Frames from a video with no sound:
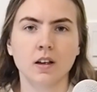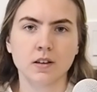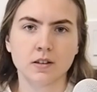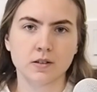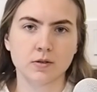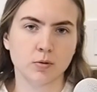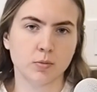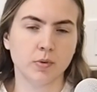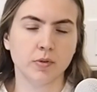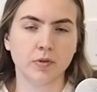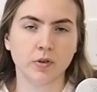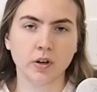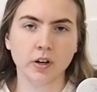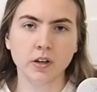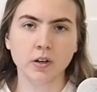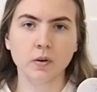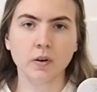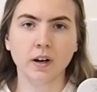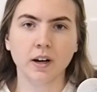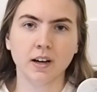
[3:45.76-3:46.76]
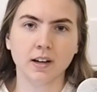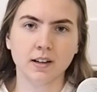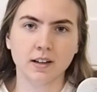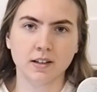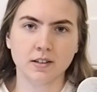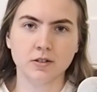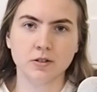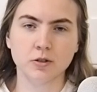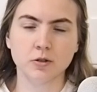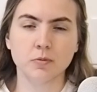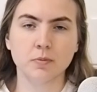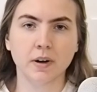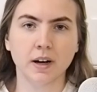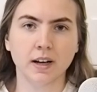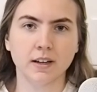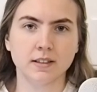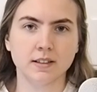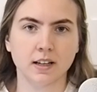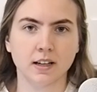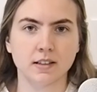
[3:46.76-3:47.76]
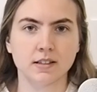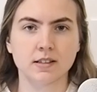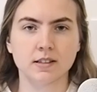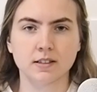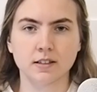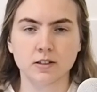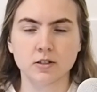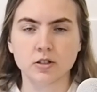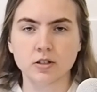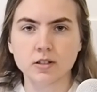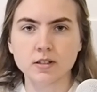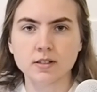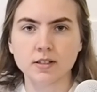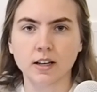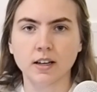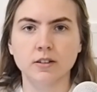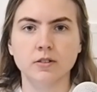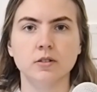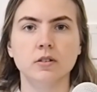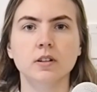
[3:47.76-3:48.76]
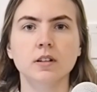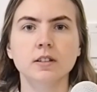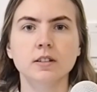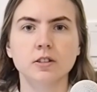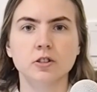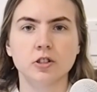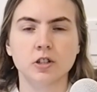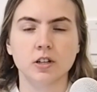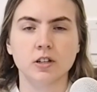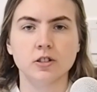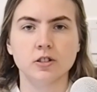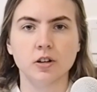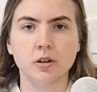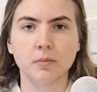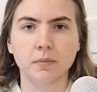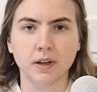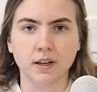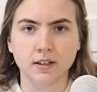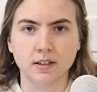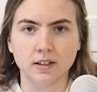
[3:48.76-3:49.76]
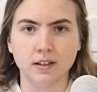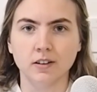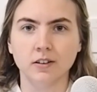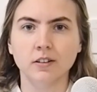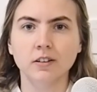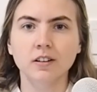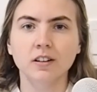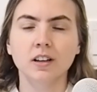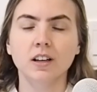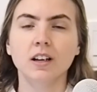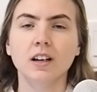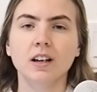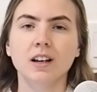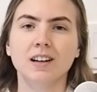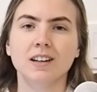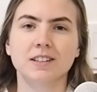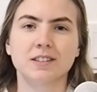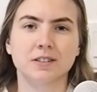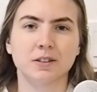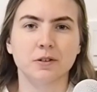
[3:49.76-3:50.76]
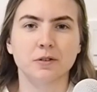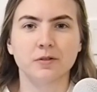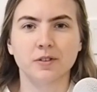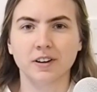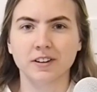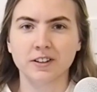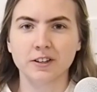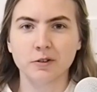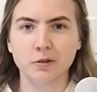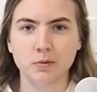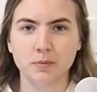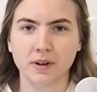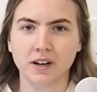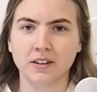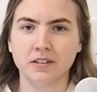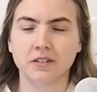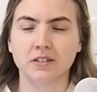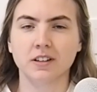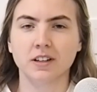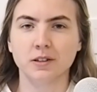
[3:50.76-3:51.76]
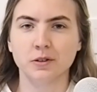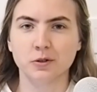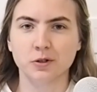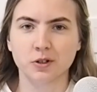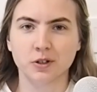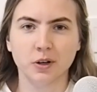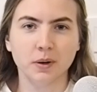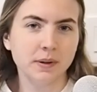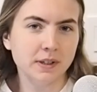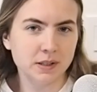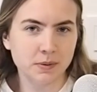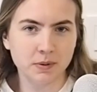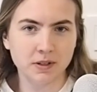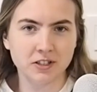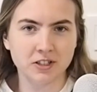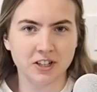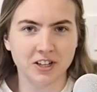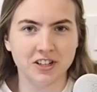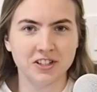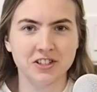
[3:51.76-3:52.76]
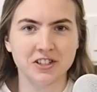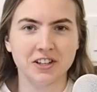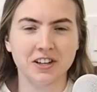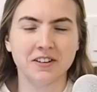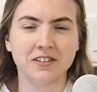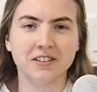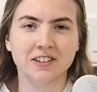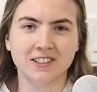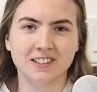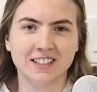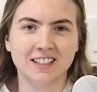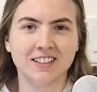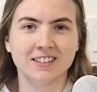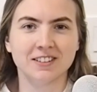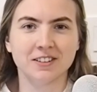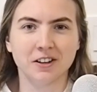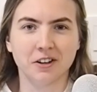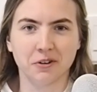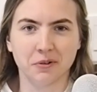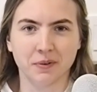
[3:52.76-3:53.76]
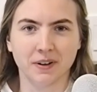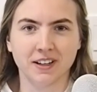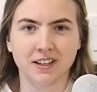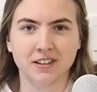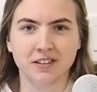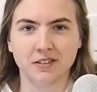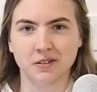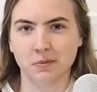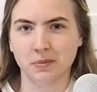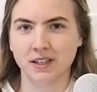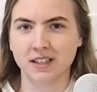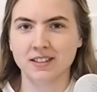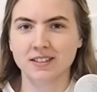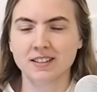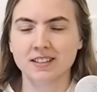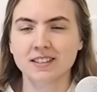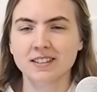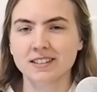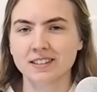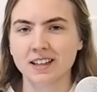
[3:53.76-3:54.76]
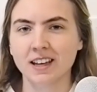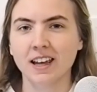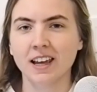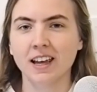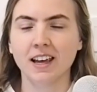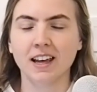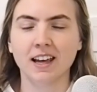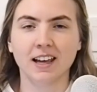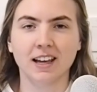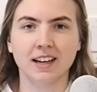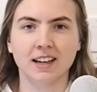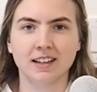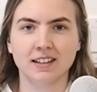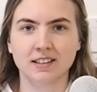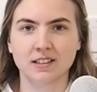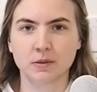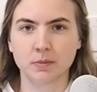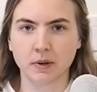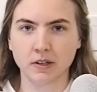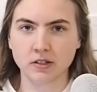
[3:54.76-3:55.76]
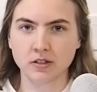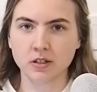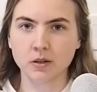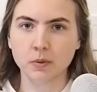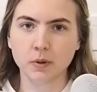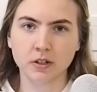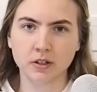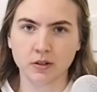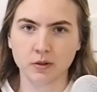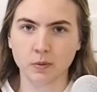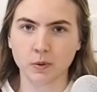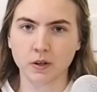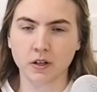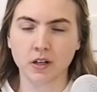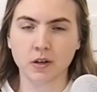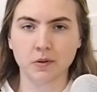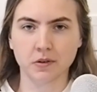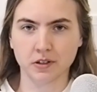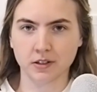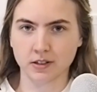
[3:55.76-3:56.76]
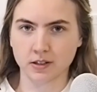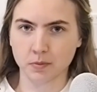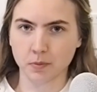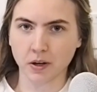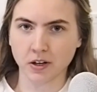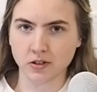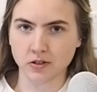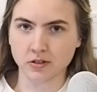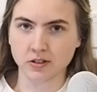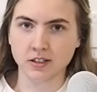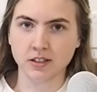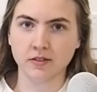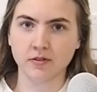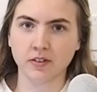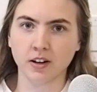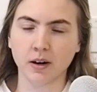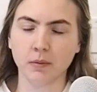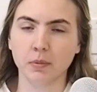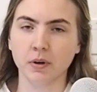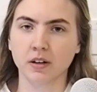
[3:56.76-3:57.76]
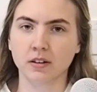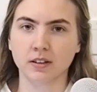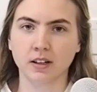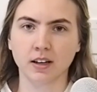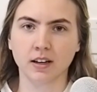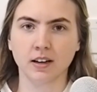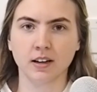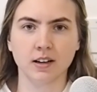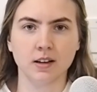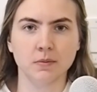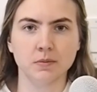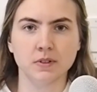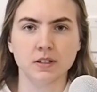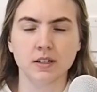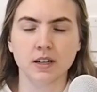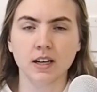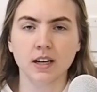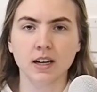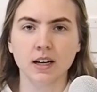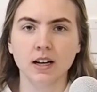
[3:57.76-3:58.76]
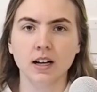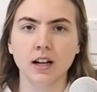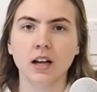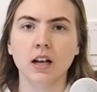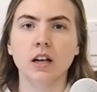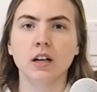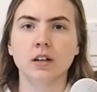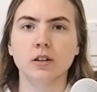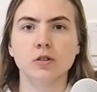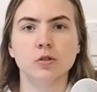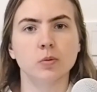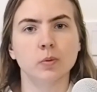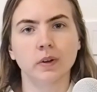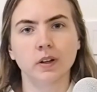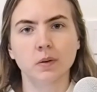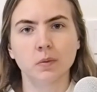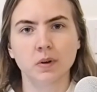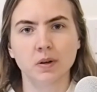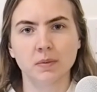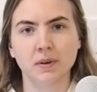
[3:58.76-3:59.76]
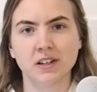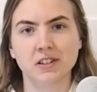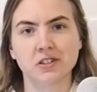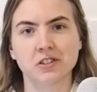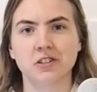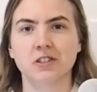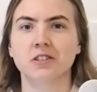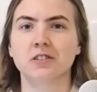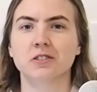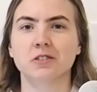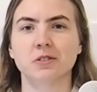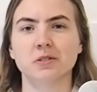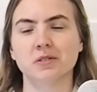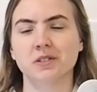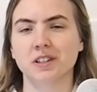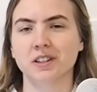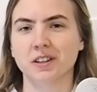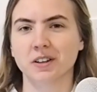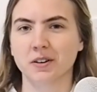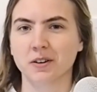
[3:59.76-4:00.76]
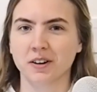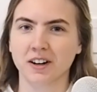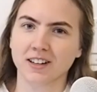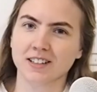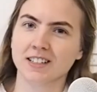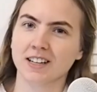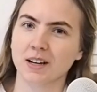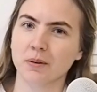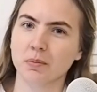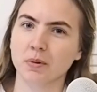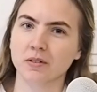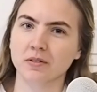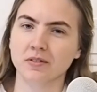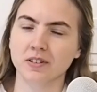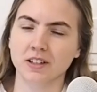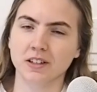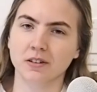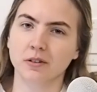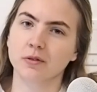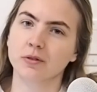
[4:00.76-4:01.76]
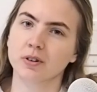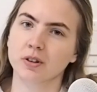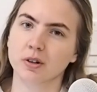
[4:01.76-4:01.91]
So before I go ahead and do my test stitches, I do need to change out my needle. So friendly reminder that you should always be changing out your needle on a regular basis. And especially when you're working with a specialty fabric like I am today, you really want to make sure you're choosing the correct type of needle for